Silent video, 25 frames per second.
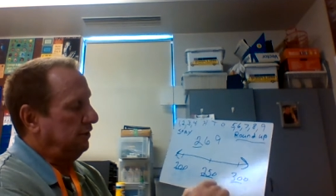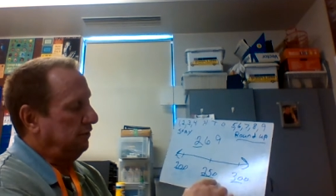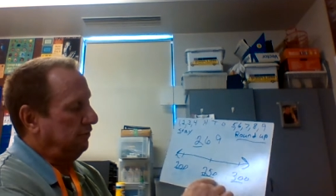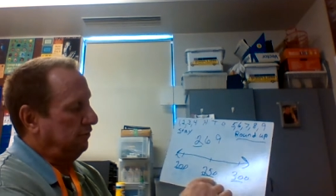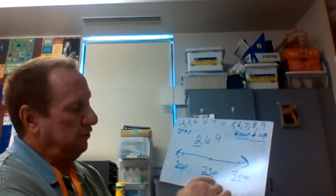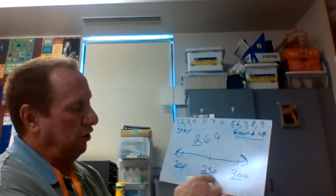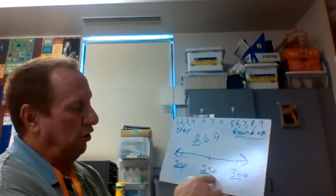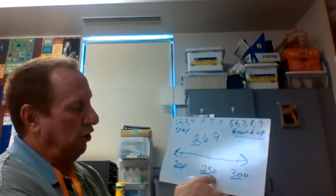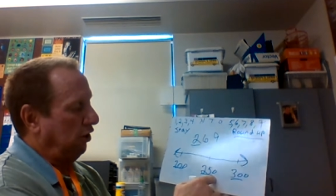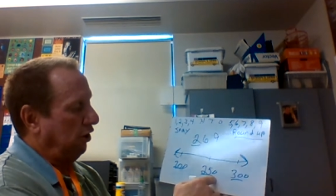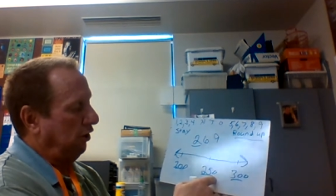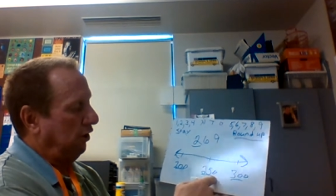
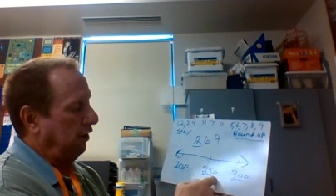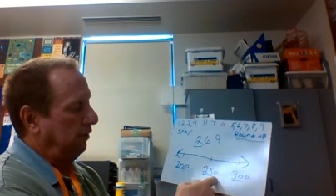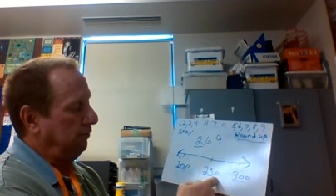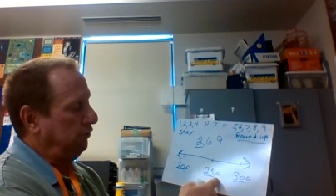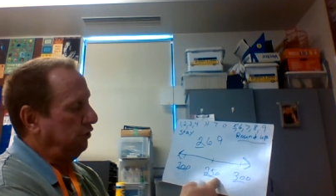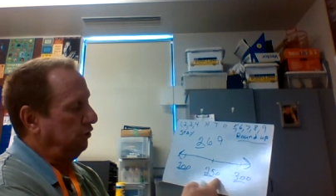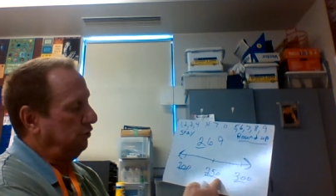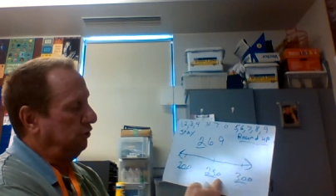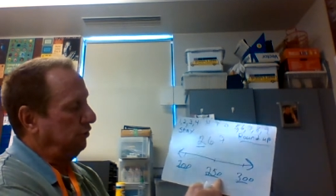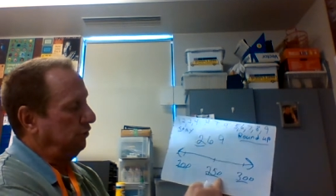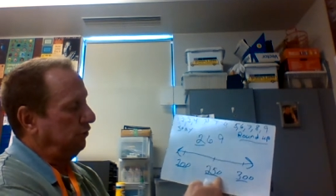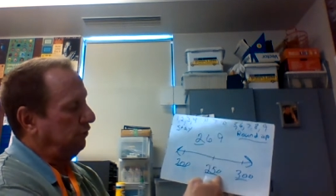So all I'm
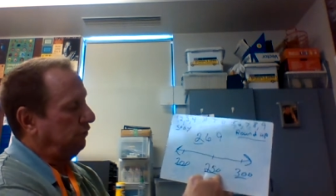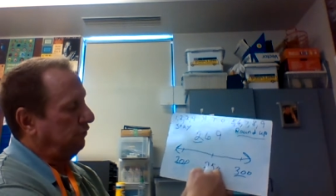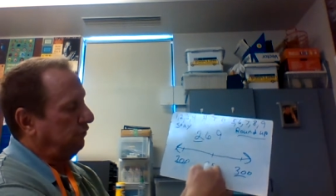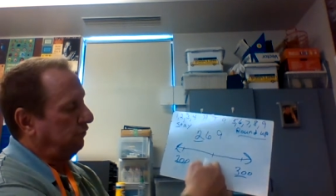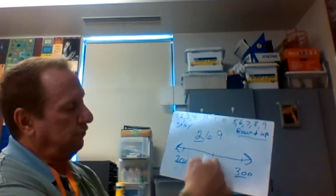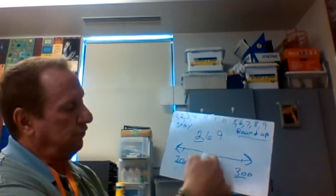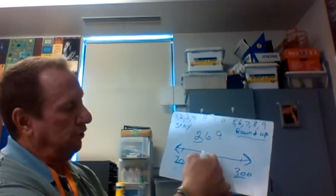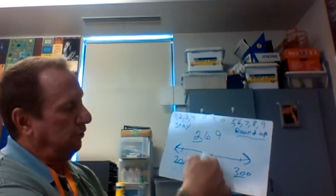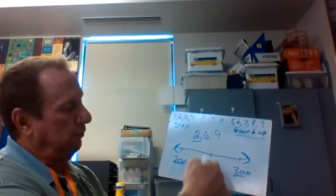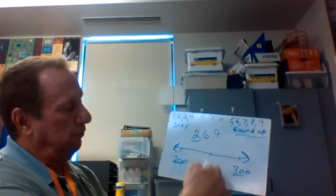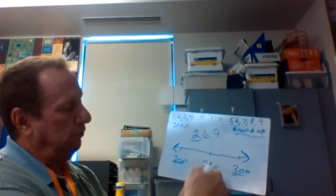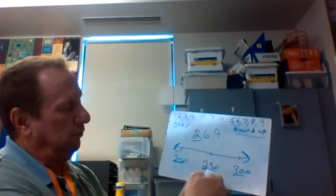doing is
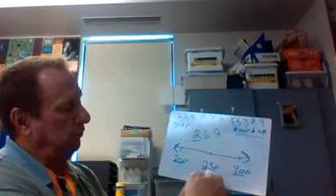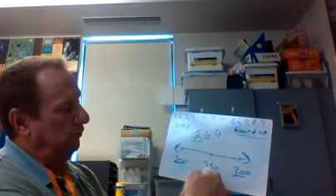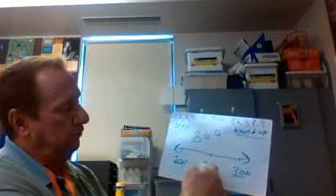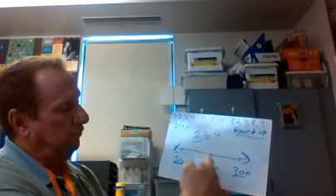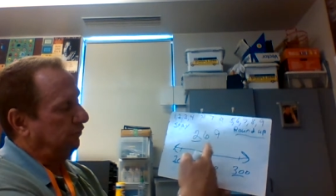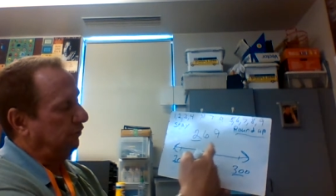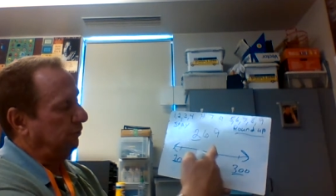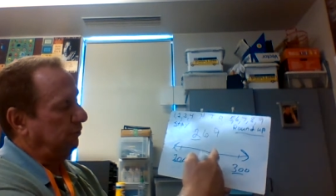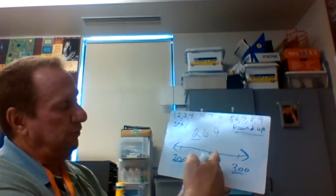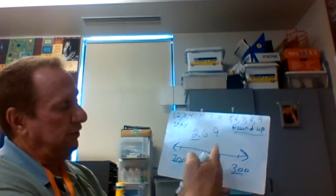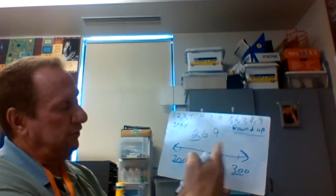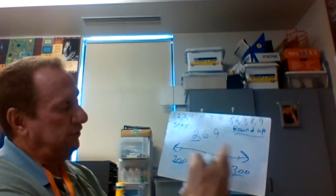from
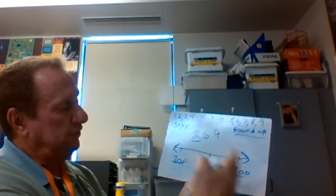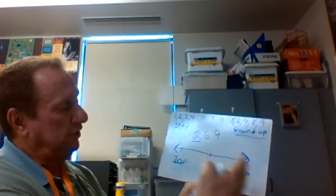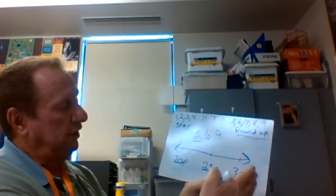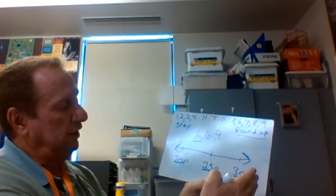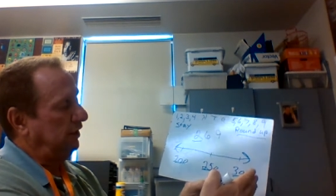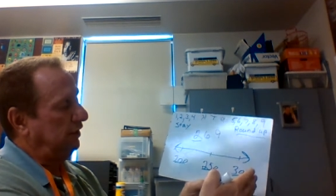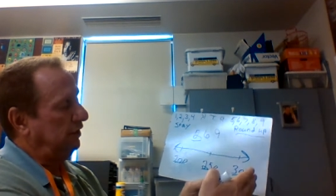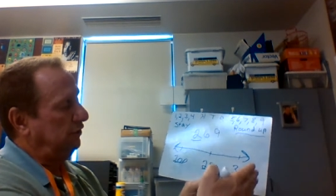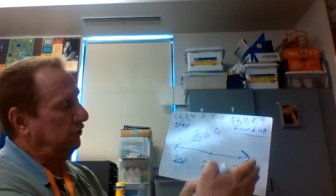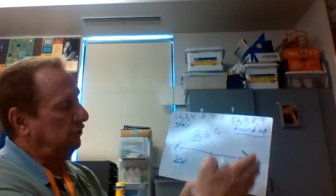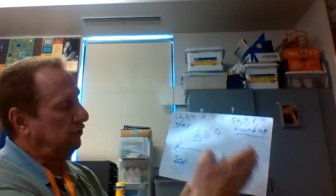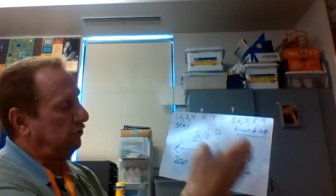from the
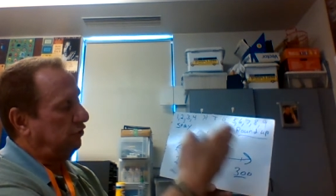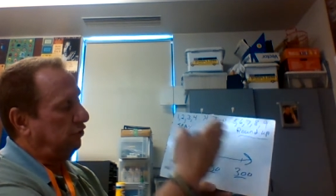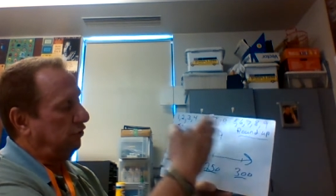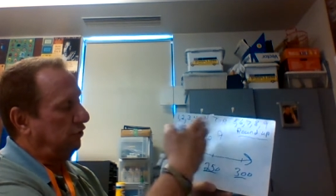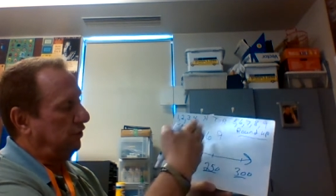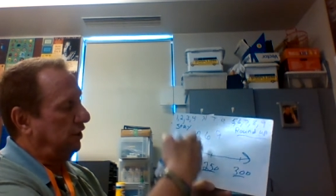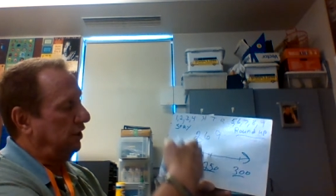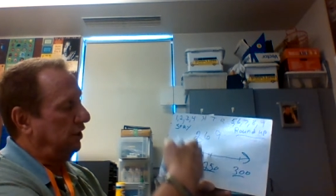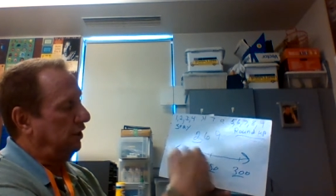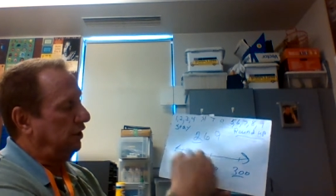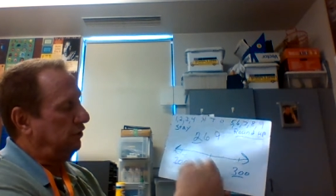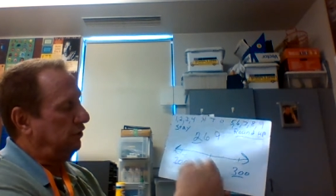tens to
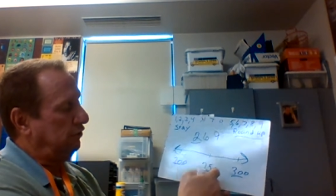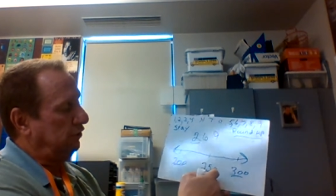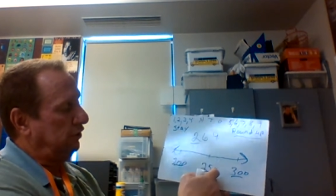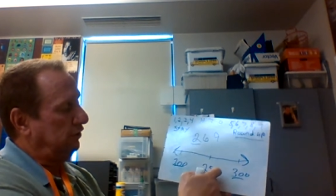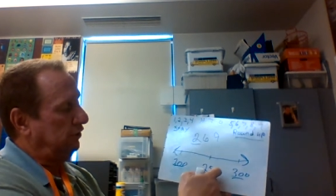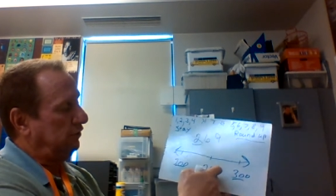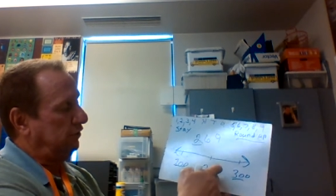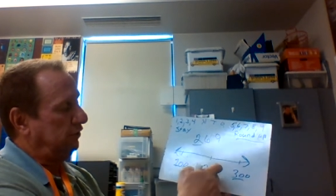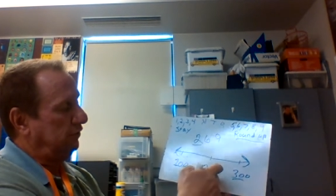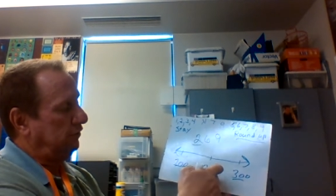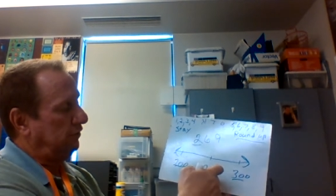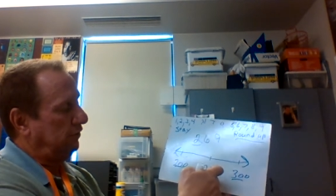the
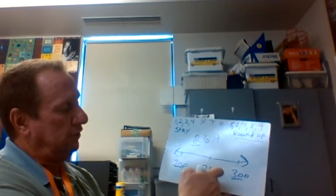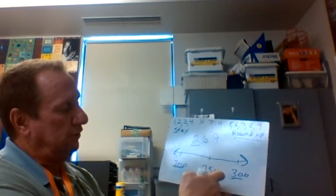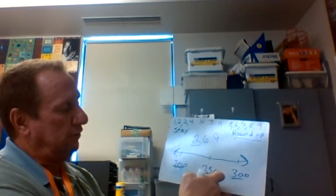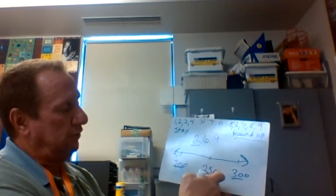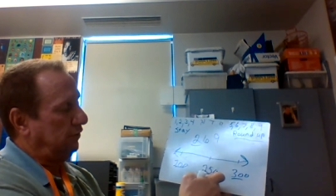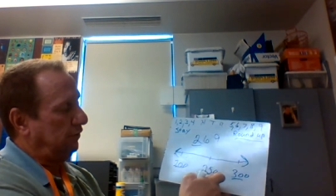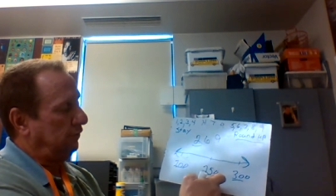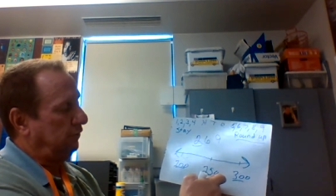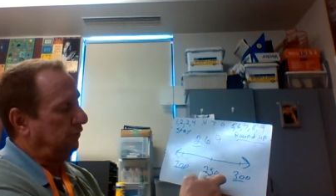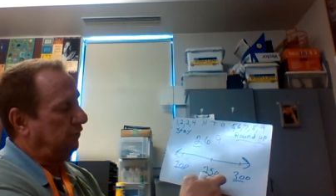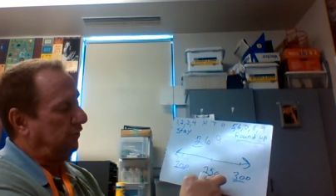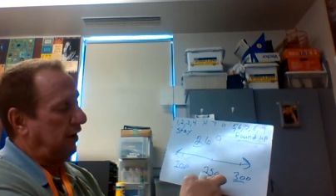hundreds is
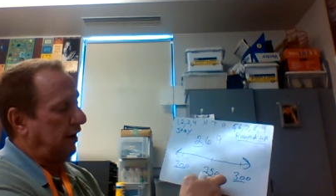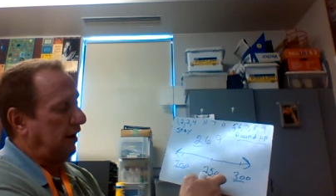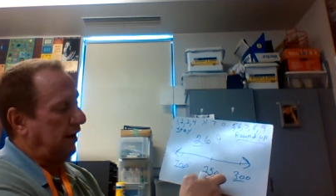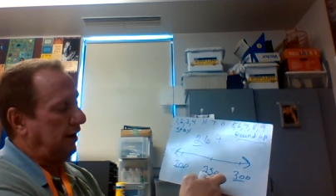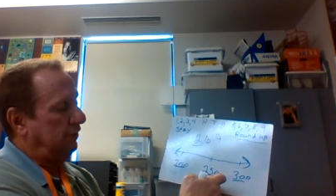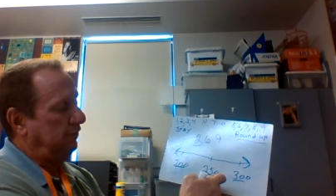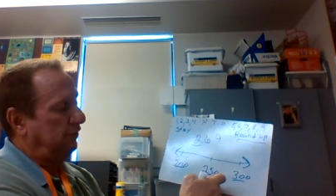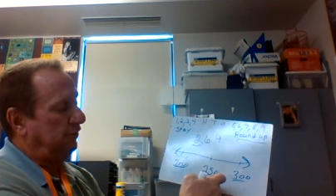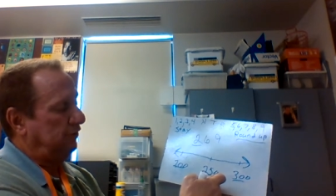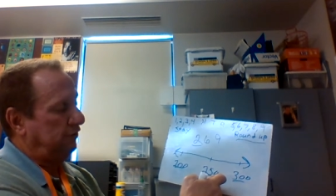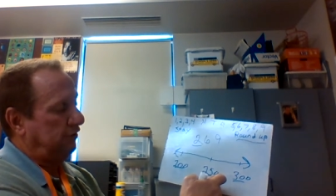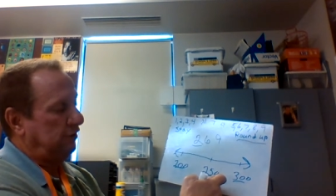the
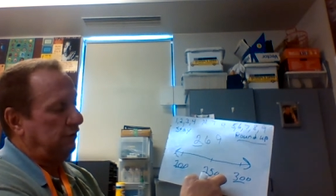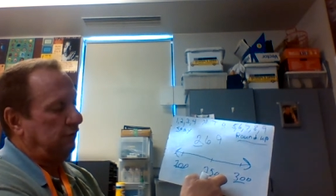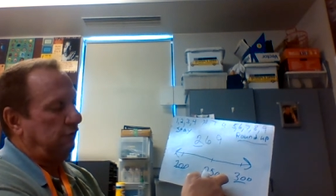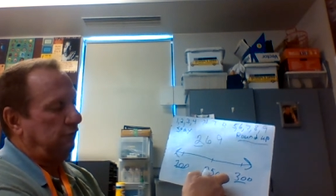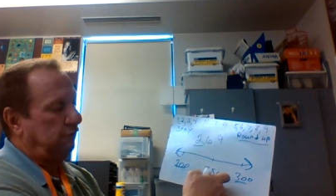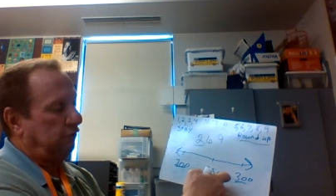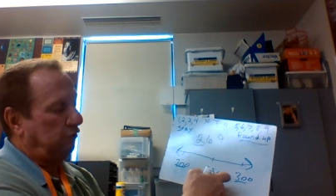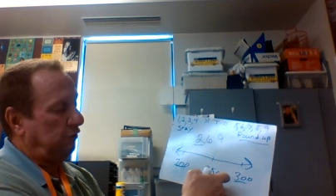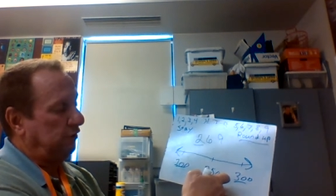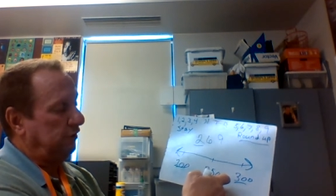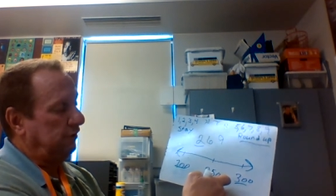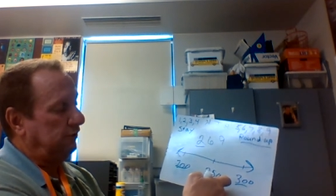five is in
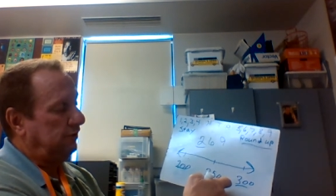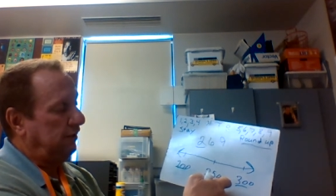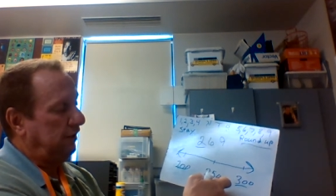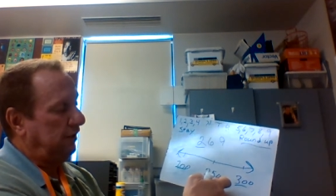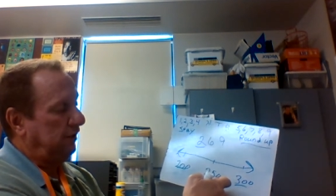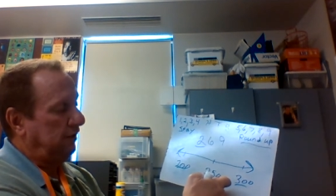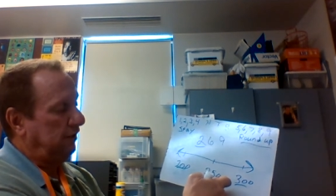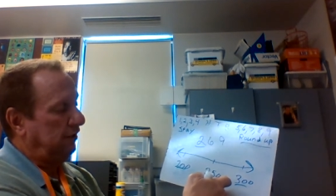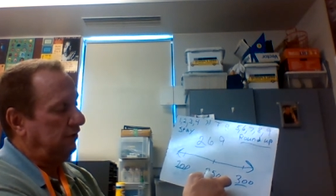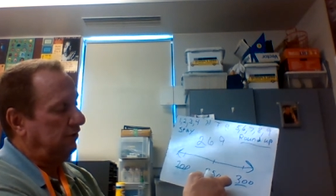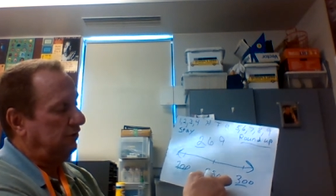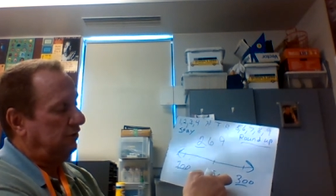for the
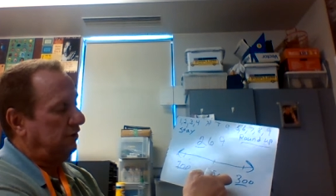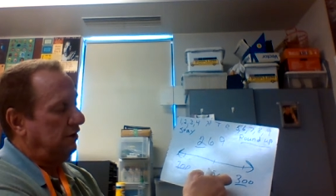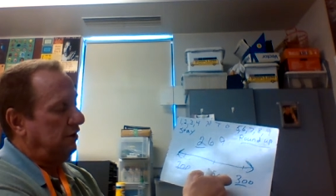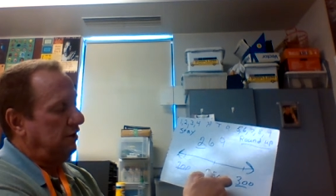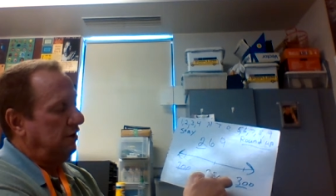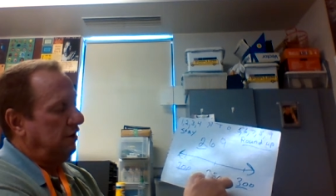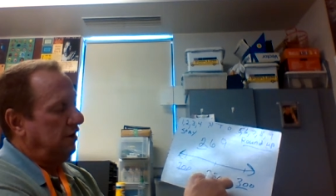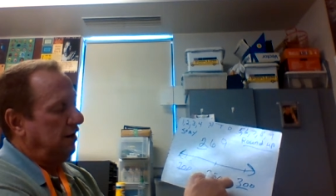tens.